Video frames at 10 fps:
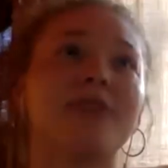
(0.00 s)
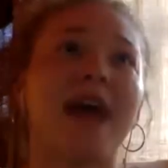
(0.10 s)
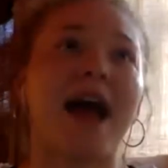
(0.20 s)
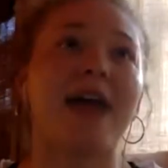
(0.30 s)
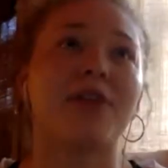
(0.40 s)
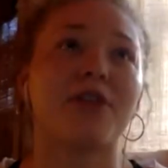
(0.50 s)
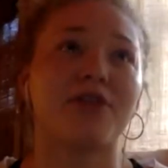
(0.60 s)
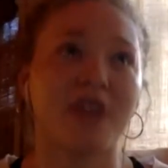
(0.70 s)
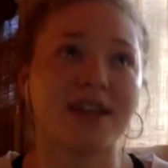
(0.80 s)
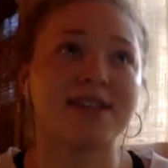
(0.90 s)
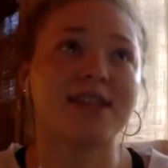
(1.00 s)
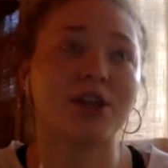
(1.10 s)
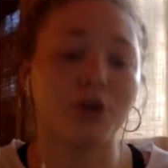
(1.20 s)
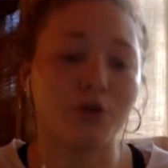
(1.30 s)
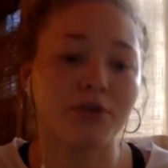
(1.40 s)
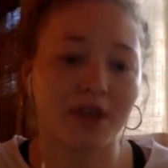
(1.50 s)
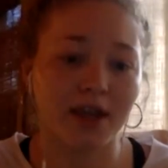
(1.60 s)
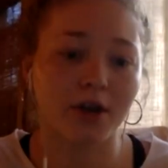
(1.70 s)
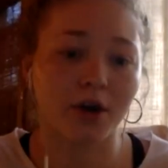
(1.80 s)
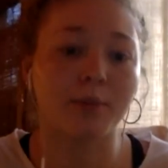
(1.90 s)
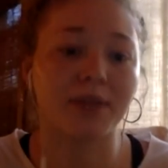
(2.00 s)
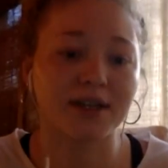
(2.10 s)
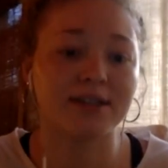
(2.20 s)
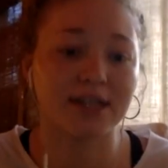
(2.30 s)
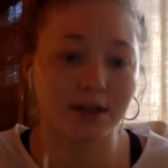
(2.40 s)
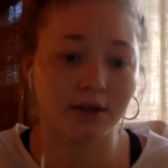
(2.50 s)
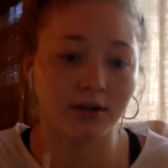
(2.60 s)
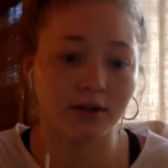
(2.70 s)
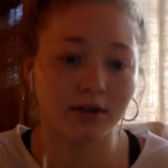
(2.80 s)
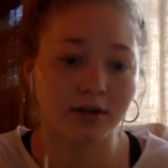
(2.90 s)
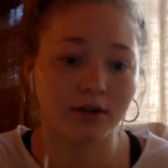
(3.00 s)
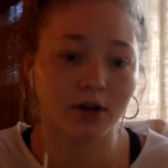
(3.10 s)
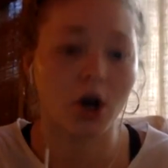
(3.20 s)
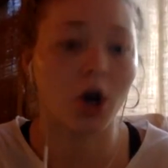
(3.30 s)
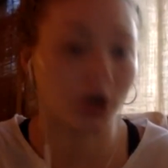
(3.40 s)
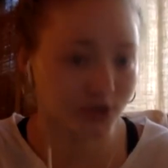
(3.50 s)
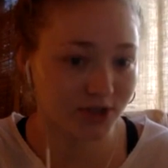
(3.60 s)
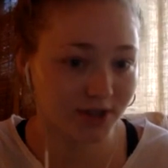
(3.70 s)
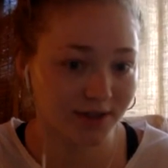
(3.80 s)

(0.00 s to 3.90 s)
that the things that you think are a big deal aren't,